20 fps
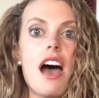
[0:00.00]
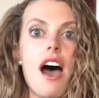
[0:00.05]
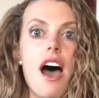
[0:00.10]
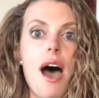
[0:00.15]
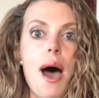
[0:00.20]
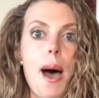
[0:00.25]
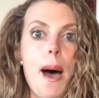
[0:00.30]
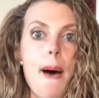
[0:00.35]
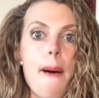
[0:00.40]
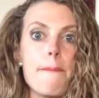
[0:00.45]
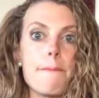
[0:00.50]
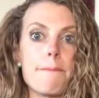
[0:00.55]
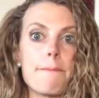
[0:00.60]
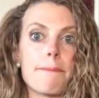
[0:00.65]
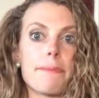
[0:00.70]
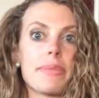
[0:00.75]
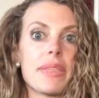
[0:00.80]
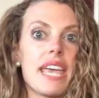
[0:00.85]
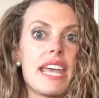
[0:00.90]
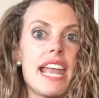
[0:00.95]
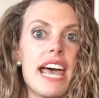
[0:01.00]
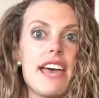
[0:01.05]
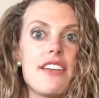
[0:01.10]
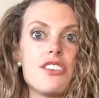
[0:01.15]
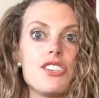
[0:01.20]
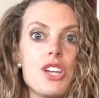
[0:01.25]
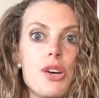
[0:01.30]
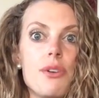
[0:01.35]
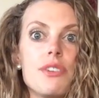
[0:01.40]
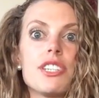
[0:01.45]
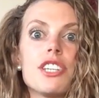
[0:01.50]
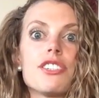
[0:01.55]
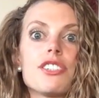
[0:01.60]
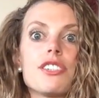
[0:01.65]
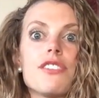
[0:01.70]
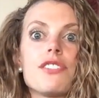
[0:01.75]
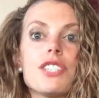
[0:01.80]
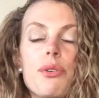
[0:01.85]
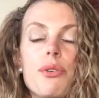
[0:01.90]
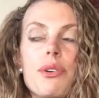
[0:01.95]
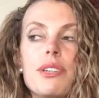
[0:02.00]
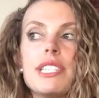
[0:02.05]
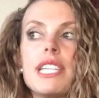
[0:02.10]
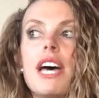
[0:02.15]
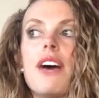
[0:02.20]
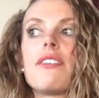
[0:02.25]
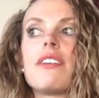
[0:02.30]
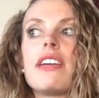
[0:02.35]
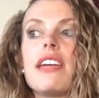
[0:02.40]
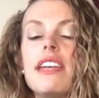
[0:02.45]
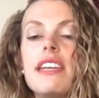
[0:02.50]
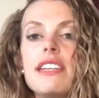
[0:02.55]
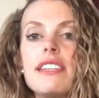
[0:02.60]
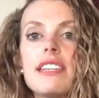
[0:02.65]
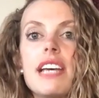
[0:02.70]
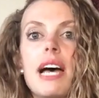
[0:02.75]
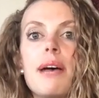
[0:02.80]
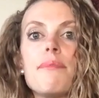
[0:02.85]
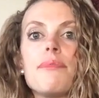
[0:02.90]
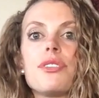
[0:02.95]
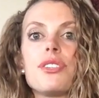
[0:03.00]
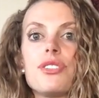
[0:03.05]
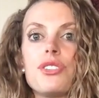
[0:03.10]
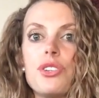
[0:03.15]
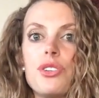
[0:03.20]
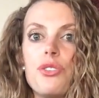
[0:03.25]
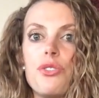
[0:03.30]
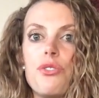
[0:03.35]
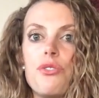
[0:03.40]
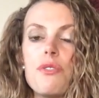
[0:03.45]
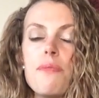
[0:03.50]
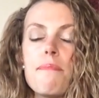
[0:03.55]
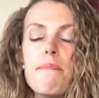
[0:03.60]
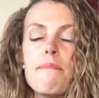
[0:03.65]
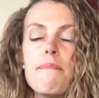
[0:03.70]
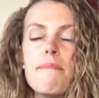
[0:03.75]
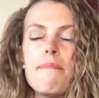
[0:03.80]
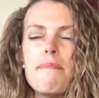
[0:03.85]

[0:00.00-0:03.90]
and I had no intention of slowing down anytime soon.